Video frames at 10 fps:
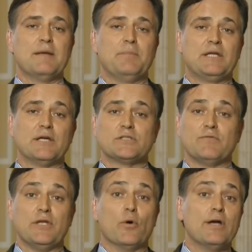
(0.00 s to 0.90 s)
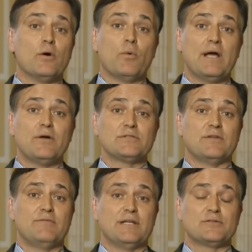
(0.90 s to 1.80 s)
Because of the oil wells
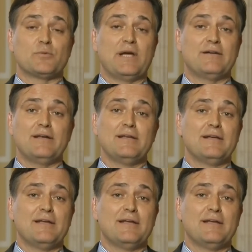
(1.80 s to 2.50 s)
in Venezuela,